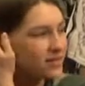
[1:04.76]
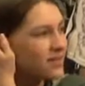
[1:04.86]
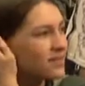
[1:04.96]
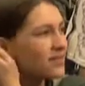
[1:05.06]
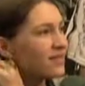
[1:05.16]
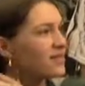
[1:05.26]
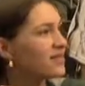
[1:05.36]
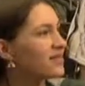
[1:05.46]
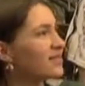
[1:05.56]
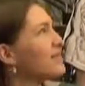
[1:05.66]

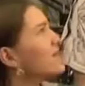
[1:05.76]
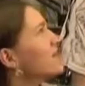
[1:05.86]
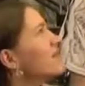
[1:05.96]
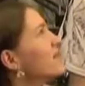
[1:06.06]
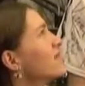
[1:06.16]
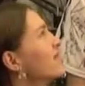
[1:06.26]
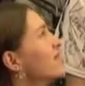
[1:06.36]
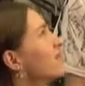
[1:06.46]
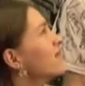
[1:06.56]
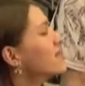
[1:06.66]

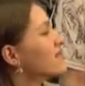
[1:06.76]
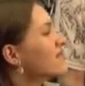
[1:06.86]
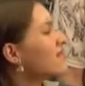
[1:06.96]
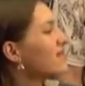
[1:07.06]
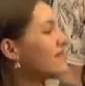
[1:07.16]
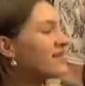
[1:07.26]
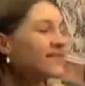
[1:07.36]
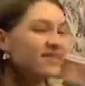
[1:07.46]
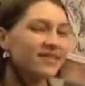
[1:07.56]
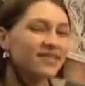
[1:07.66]

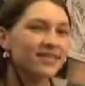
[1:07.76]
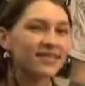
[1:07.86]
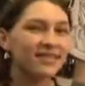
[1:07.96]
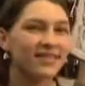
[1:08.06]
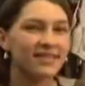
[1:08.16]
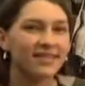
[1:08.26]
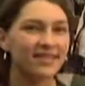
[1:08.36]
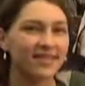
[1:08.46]
(silent)